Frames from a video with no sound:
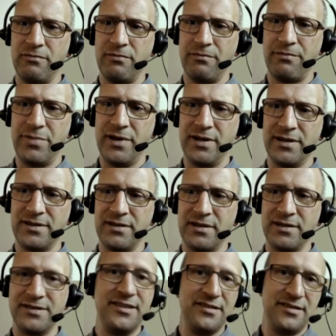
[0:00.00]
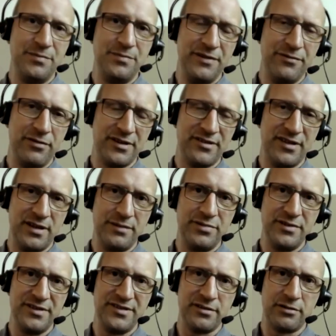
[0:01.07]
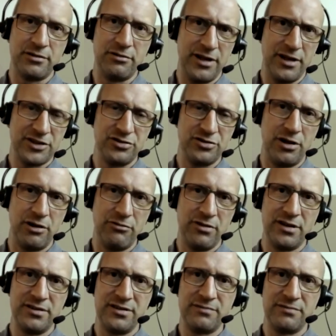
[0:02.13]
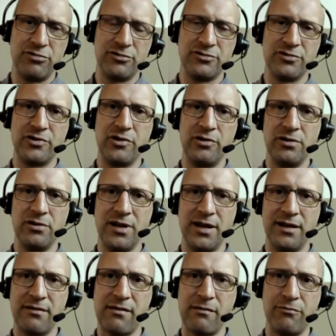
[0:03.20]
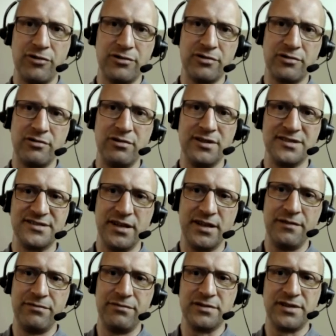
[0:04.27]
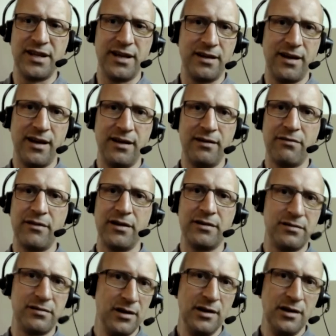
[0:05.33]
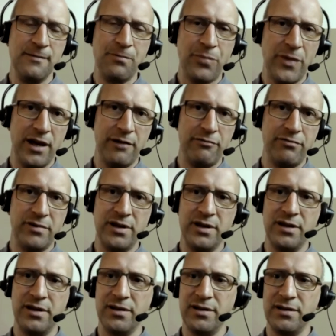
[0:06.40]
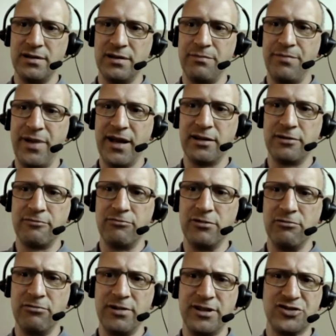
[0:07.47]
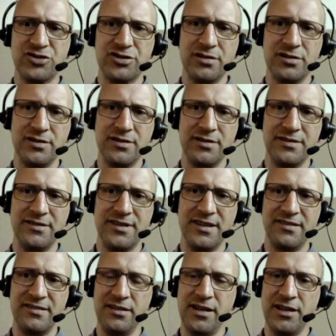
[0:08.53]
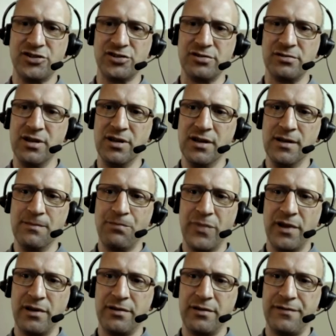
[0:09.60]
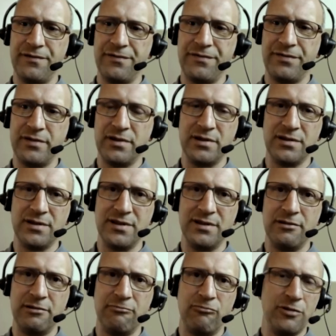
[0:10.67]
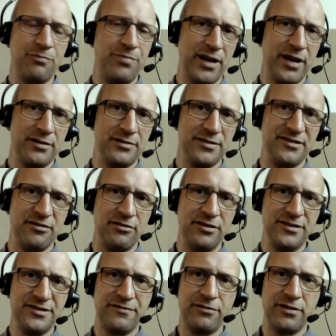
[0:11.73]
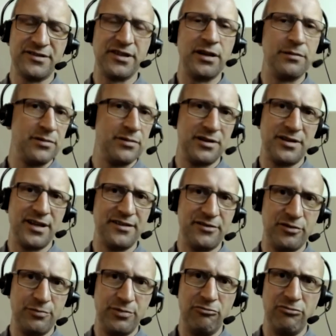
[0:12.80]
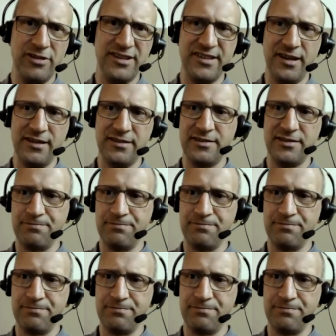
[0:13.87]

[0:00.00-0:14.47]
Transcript: But TCP, for example, is a connection oriented protocol, and the protocol itself will take care that every packet will reach the destination. If one packet is lost, for example, it has to be resent.